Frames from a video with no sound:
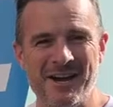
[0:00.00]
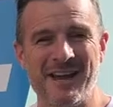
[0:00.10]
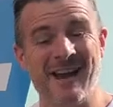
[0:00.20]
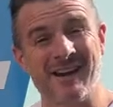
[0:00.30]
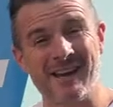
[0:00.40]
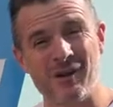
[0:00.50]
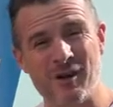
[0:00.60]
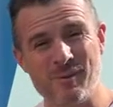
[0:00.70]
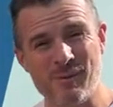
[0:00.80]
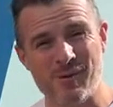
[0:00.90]
Okay, I get a
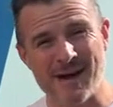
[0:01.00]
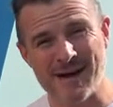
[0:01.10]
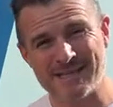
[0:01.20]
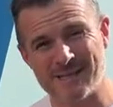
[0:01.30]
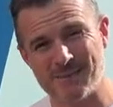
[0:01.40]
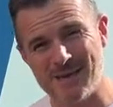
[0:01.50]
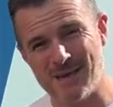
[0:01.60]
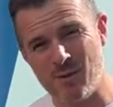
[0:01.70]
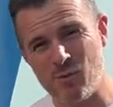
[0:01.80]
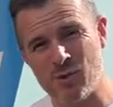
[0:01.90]
lot of people asking
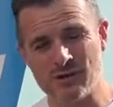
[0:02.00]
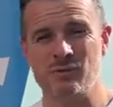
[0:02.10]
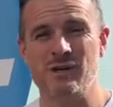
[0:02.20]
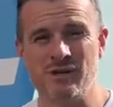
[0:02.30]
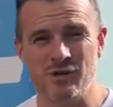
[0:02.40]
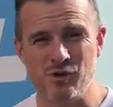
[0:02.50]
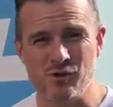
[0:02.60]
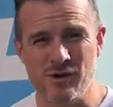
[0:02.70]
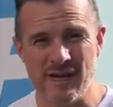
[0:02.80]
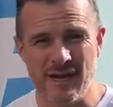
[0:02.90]
me, what do I
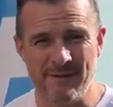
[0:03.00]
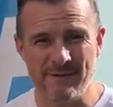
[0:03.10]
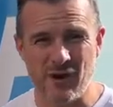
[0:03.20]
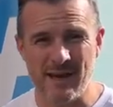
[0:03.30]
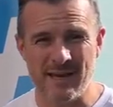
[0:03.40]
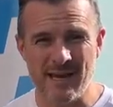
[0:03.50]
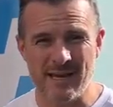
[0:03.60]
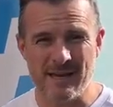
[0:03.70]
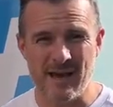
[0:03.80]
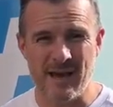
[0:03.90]
do if I
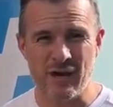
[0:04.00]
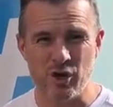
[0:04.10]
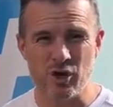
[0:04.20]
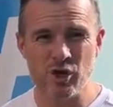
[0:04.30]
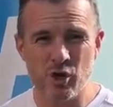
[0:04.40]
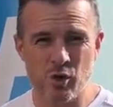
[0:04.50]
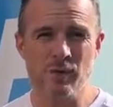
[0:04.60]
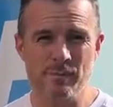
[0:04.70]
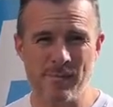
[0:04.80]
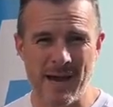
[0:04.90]
get an acute
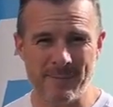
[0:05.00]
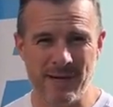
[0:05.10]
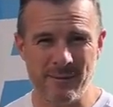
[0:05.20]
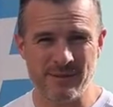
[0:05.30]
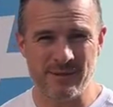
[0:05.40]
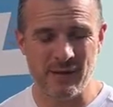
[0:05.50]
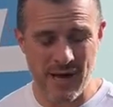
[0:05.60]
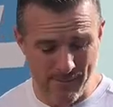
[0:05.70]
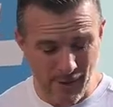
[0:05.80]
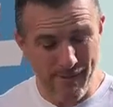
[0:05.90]
back pain episode
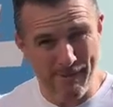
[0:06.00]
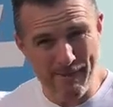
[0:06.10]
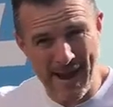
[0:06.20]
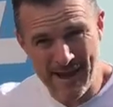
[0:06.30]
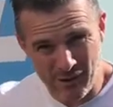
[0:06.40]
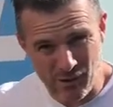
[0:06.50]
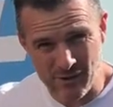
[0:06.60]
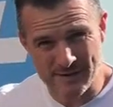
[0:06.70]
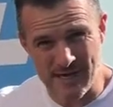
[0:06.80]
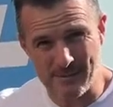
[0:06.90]
and my back
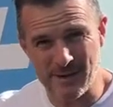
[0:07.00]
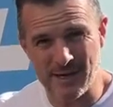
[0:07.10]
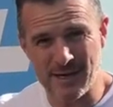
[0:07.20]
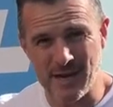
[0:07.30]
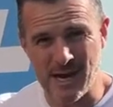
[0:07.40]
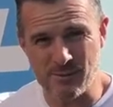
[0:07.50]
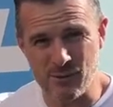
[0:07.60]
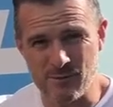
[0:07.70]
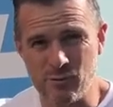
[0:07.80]
locks up and I can't move?